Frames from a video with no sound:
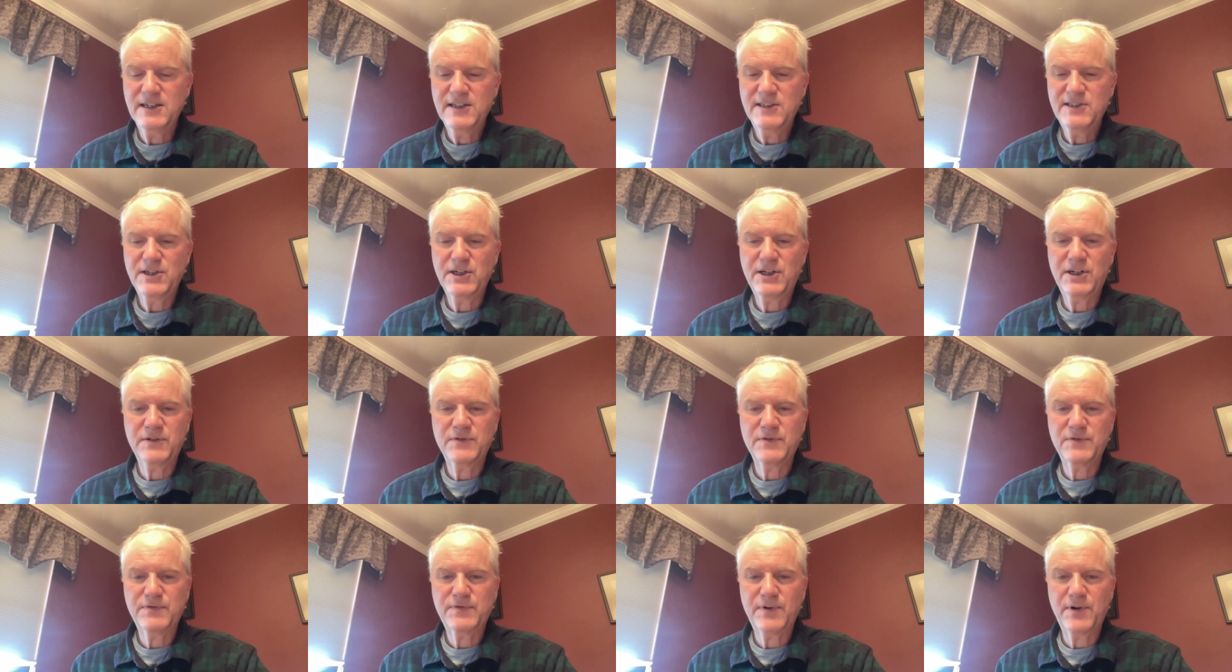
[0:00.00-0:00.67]
to
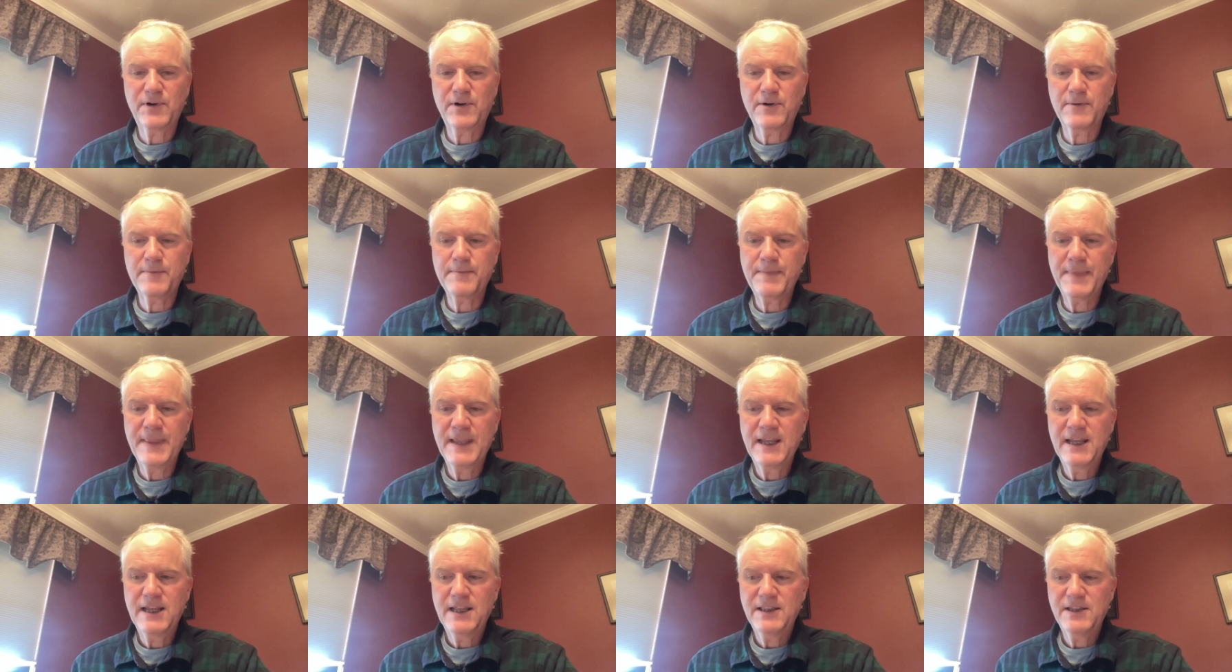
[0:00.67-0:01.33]
confirm
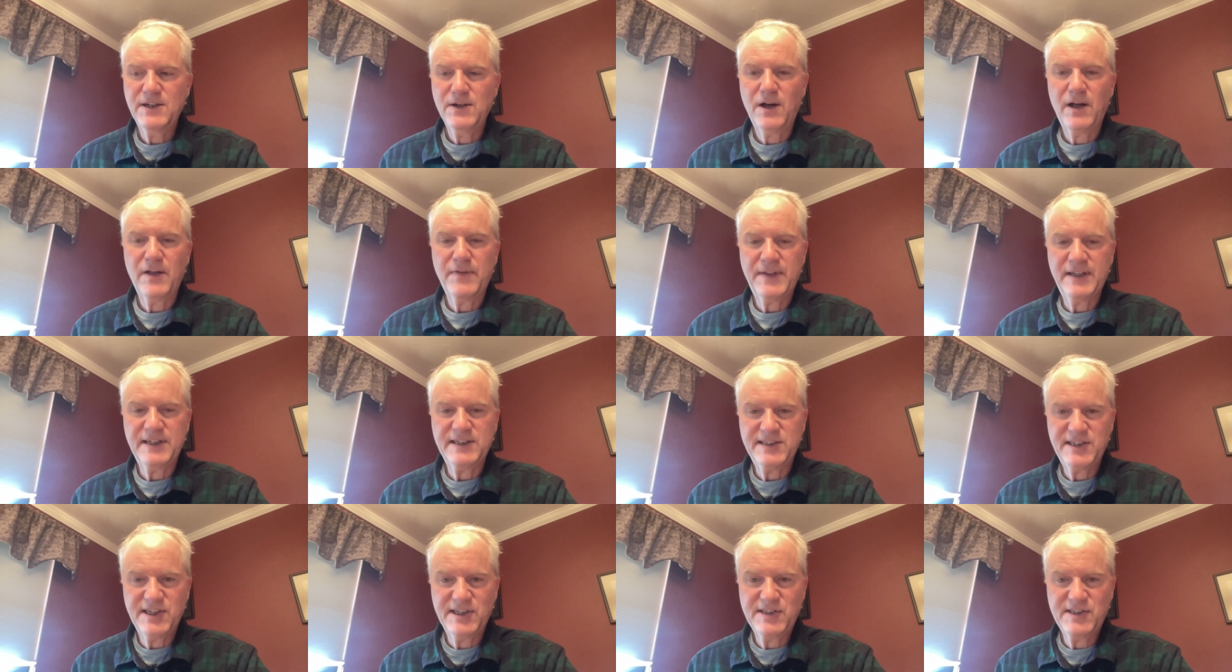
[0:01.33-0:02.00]
the
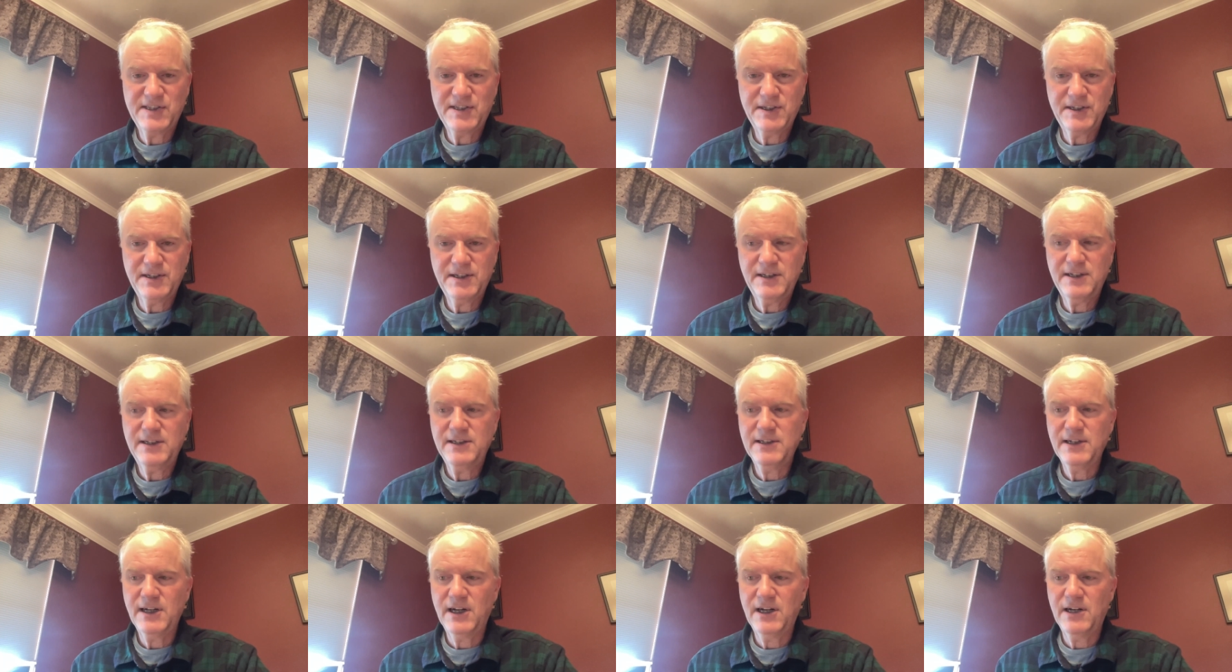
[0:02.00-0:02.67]

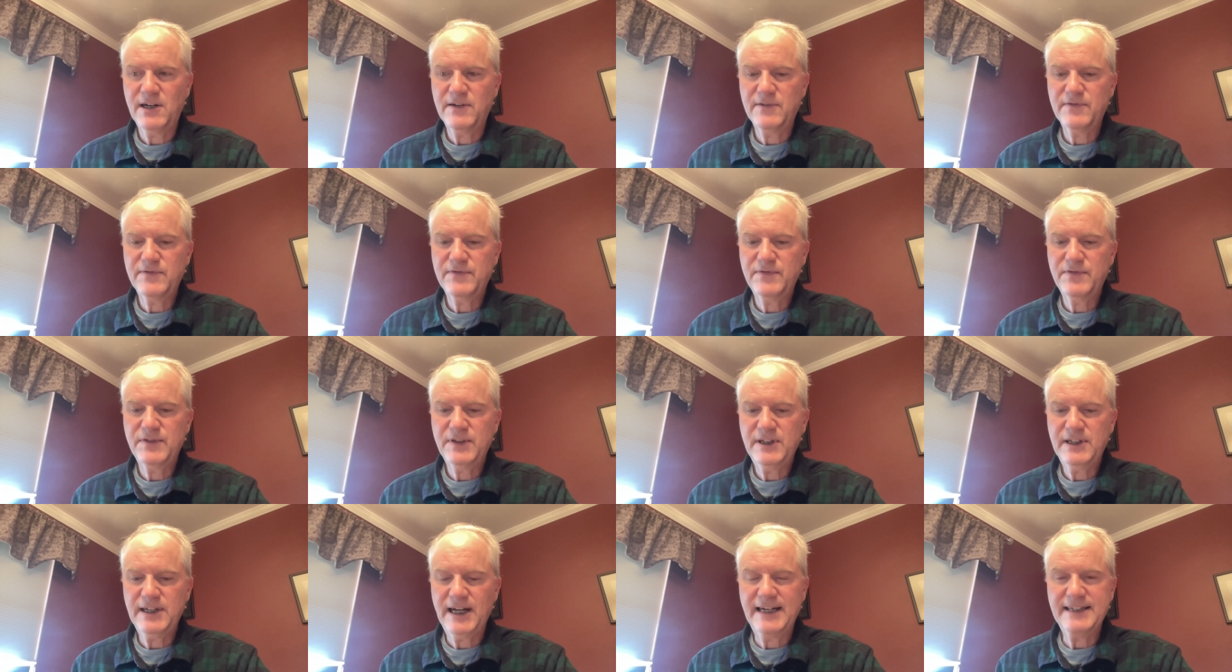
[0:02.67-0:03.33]
authenticity of
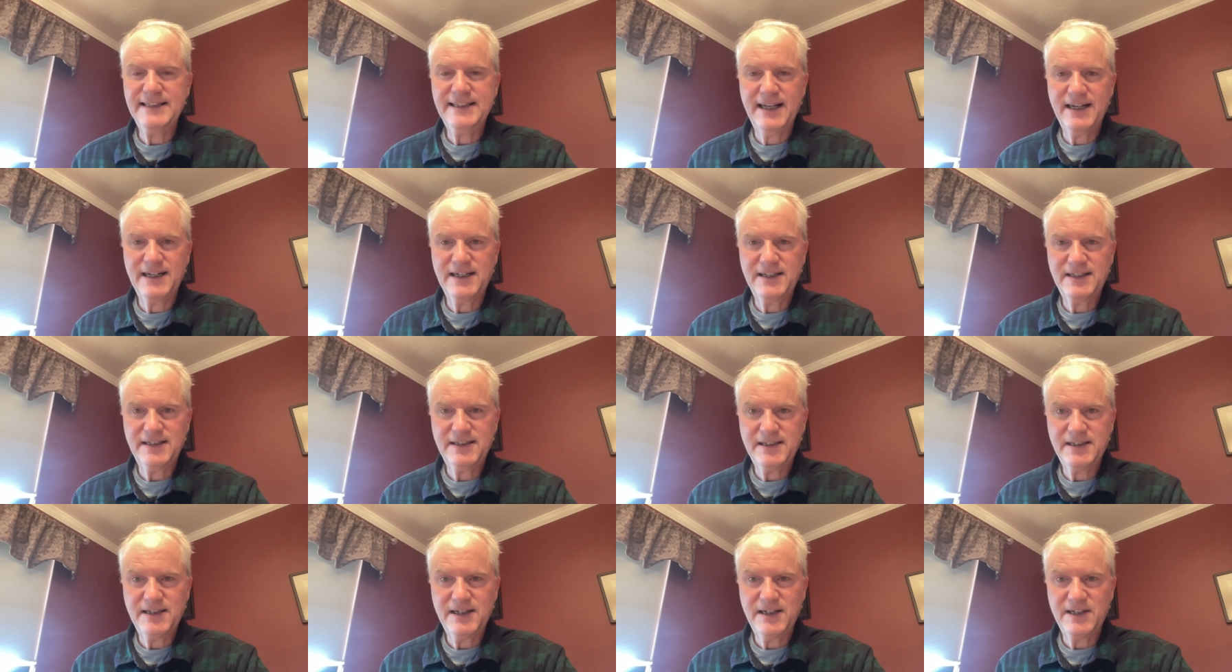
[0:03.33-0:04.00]
the
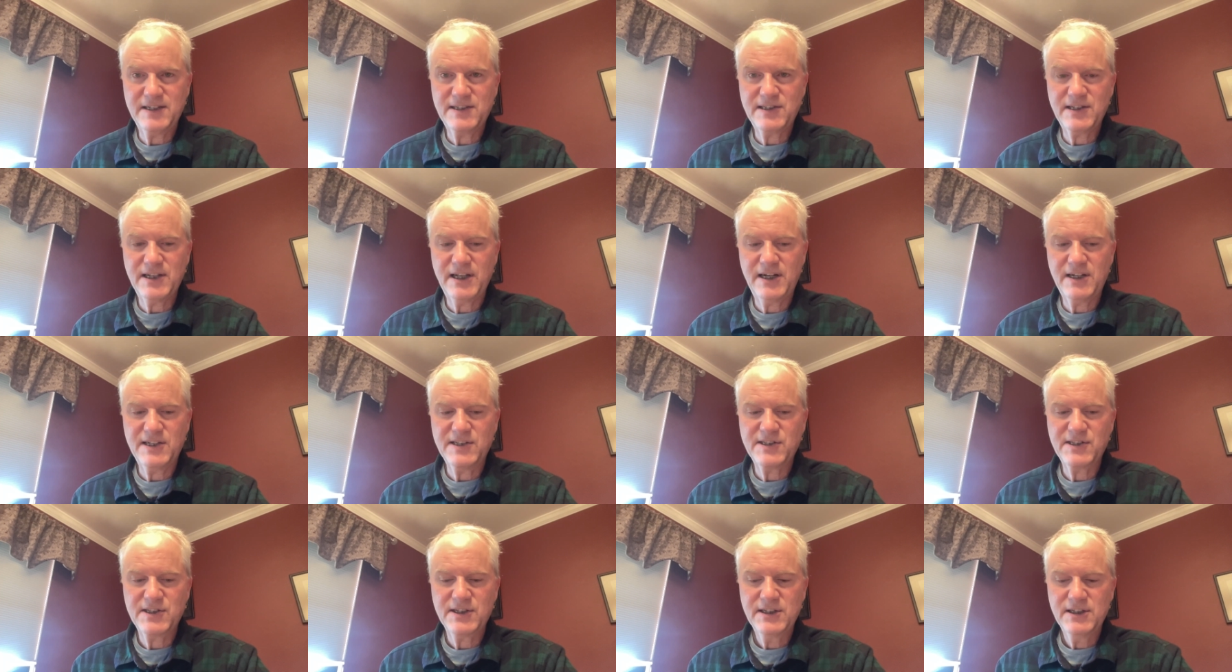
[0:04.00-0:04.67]
identity that
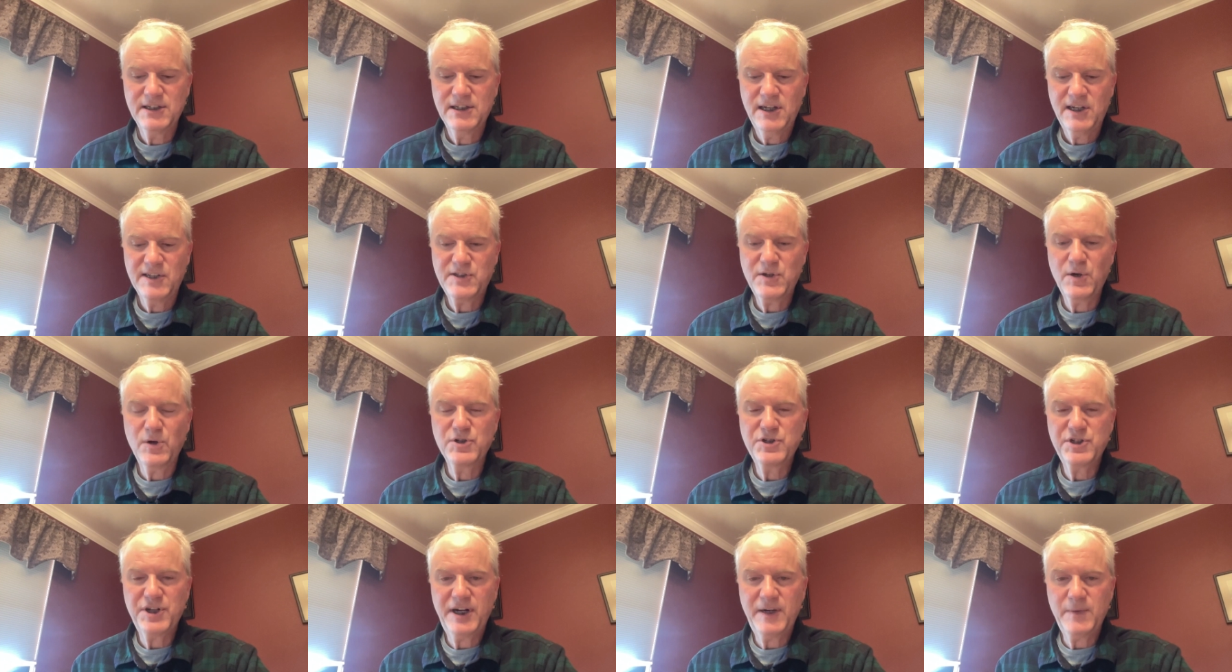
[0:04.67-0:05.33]
is
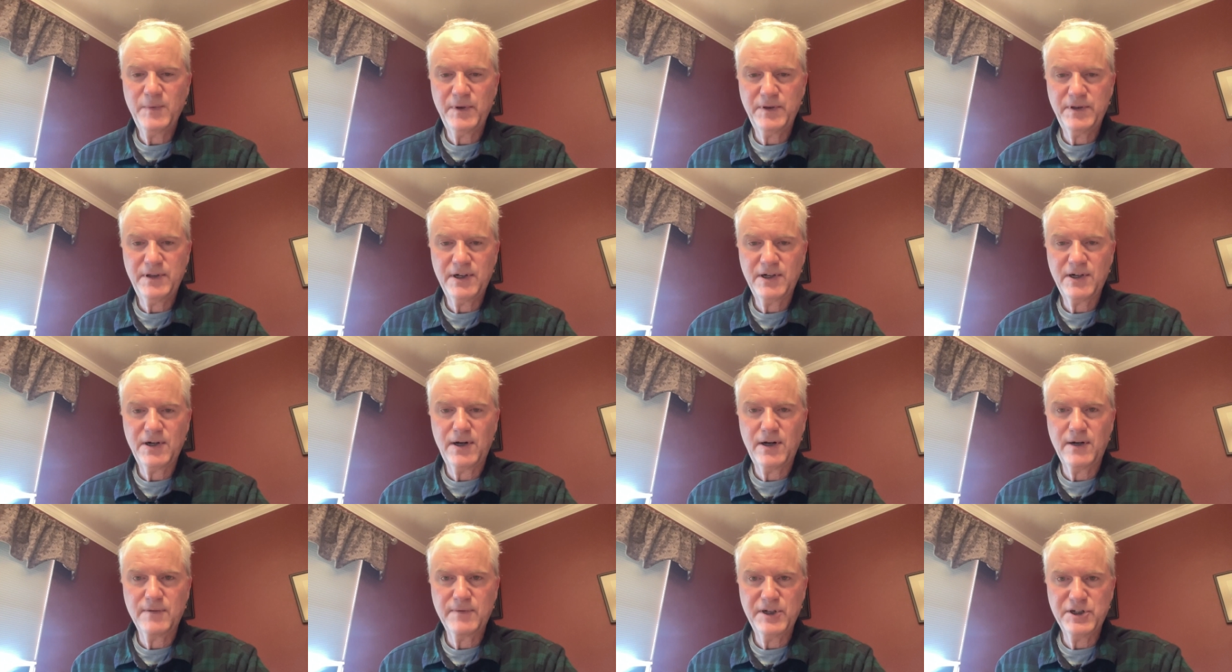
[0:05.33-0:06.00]
associated with the
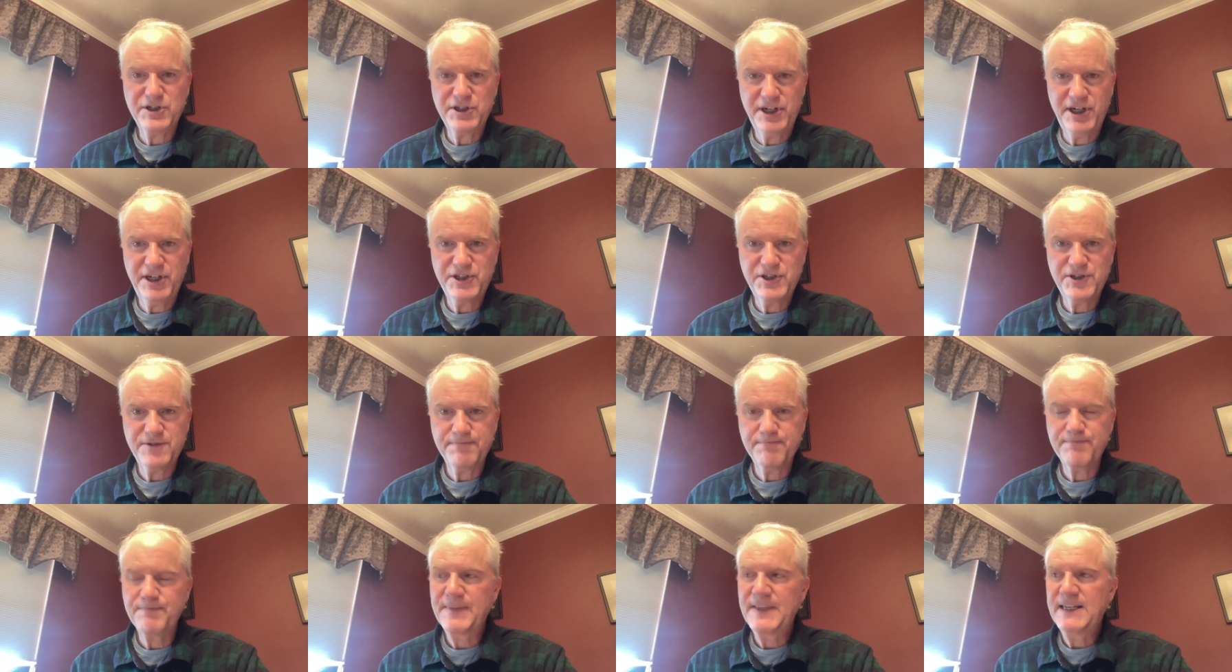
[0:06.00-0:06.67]
call
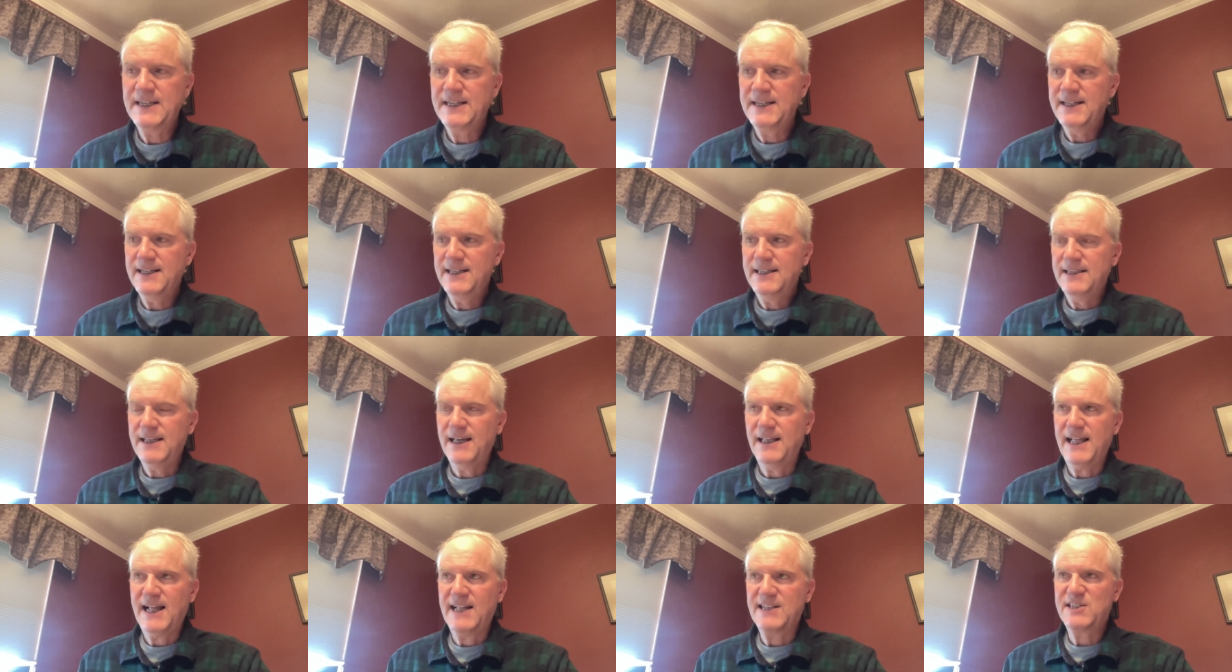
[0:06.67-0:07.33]
origination.
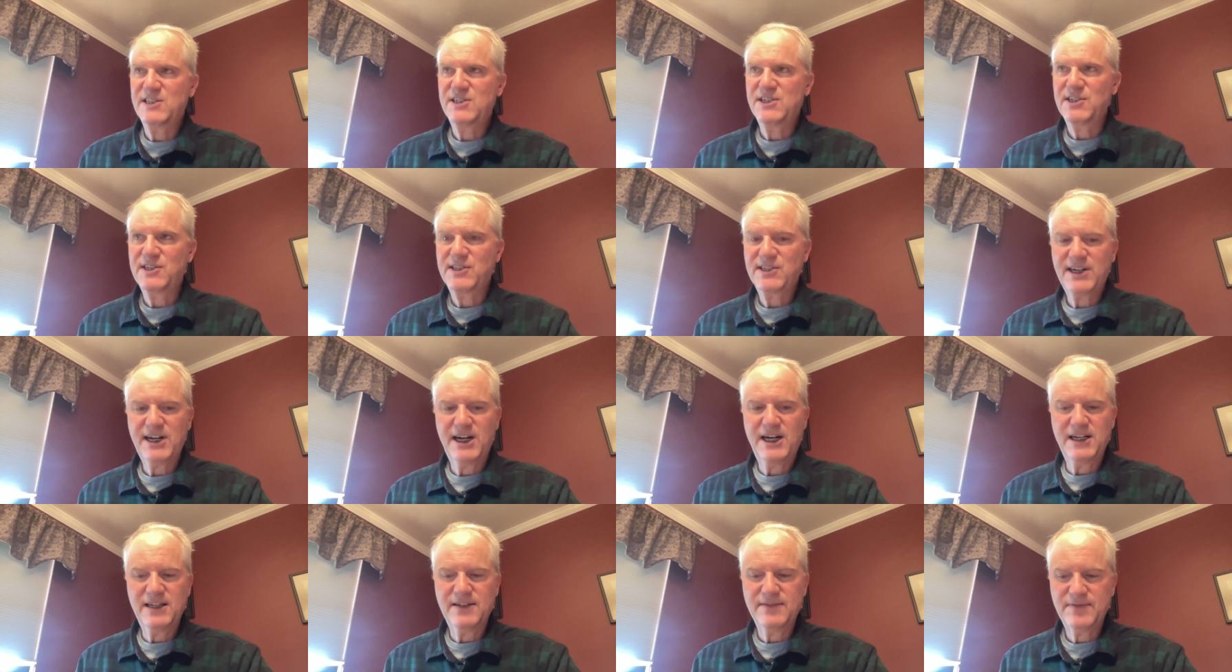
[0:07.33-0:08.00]
Now, that's just
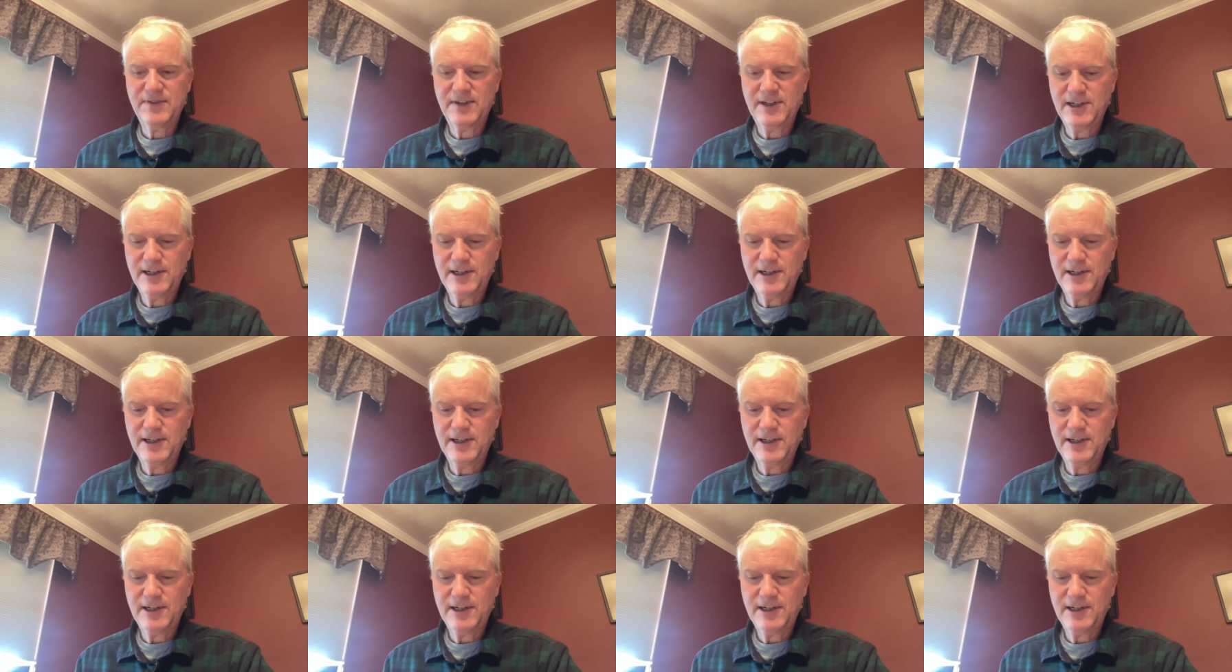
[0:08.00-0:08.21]
kind of